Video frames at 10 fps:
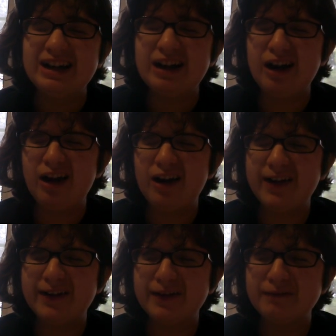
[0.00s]

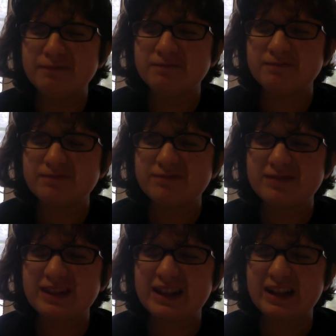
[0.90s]
Because
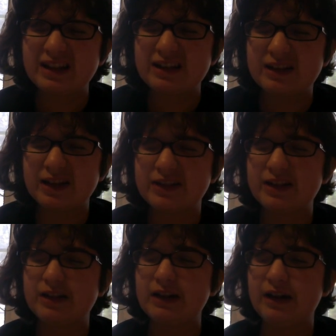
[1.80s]

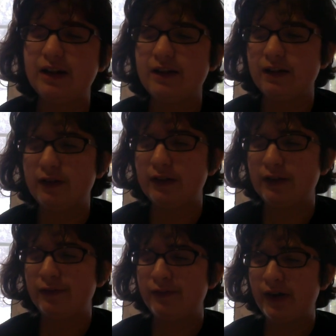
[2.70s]

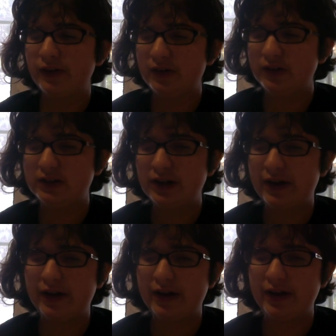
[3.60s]
his father
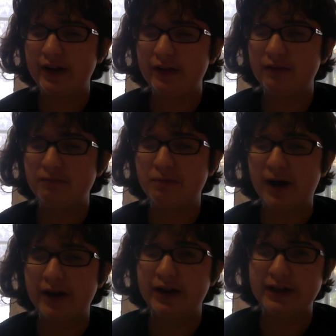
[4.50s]
died
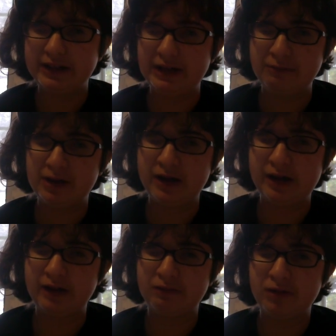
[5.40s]
by a demon
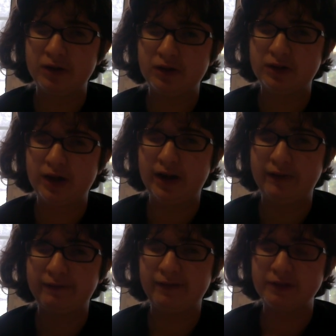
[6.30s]
and his mother
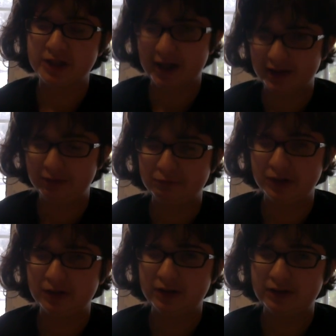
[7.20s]
died from childbirth.